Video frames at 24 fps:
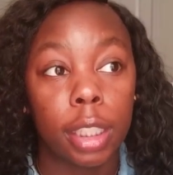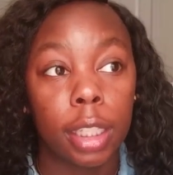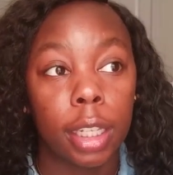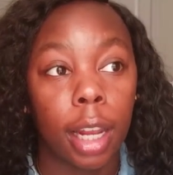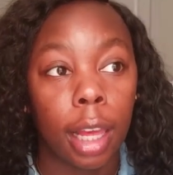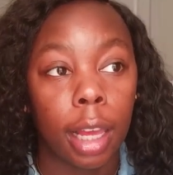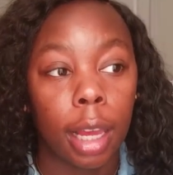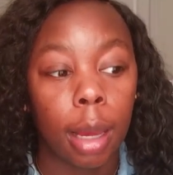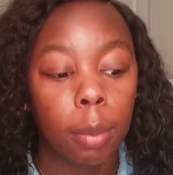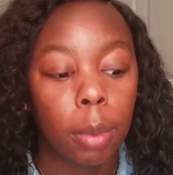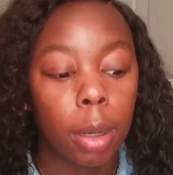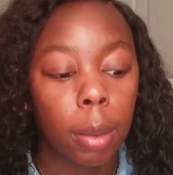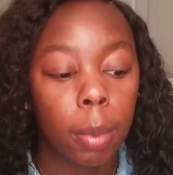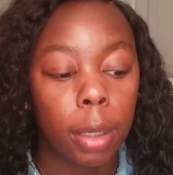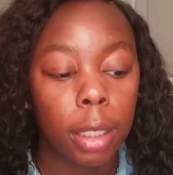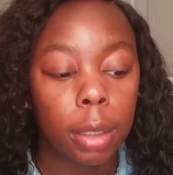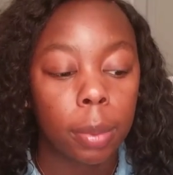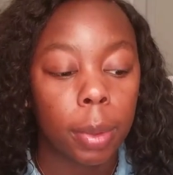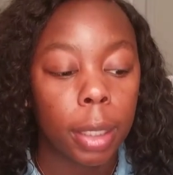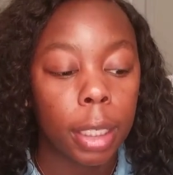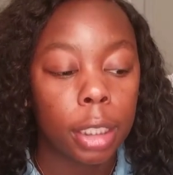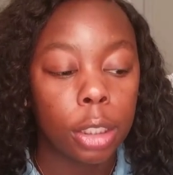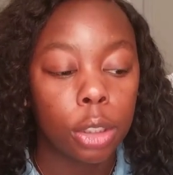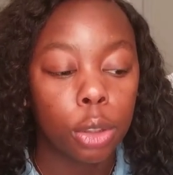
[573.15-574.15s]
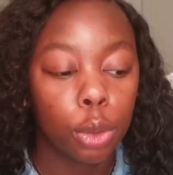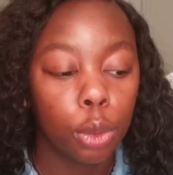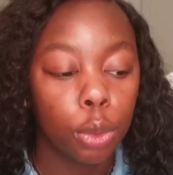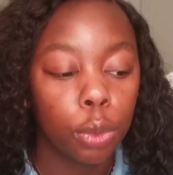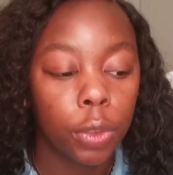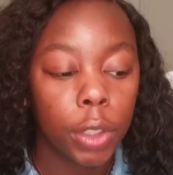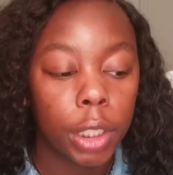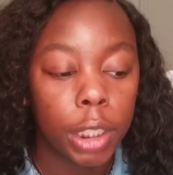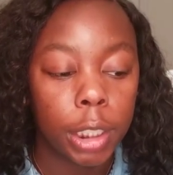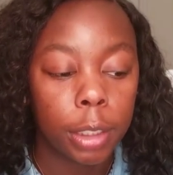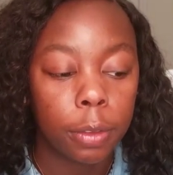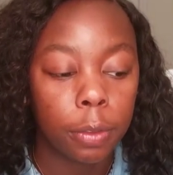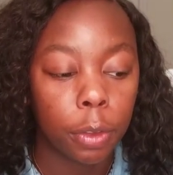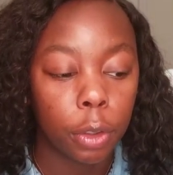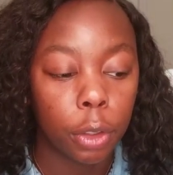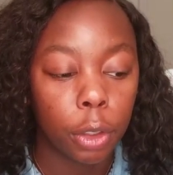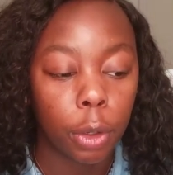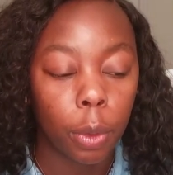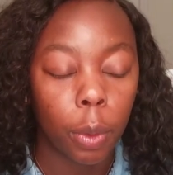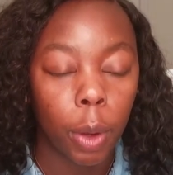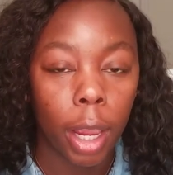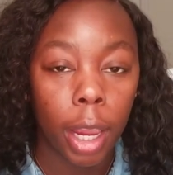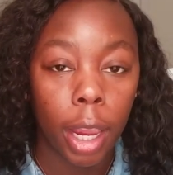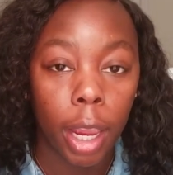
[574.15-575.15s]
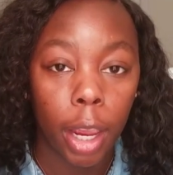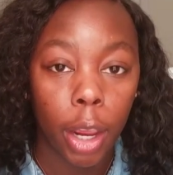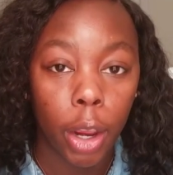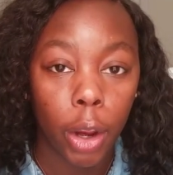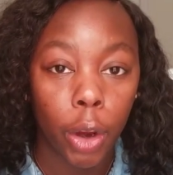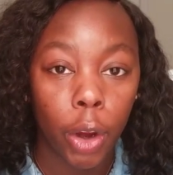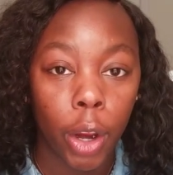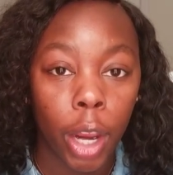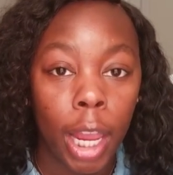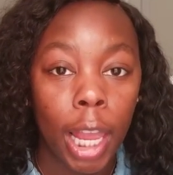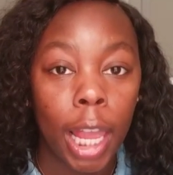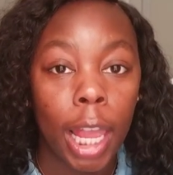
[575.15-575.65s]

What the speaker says: Like, I'm not about to pay $250 for no hair.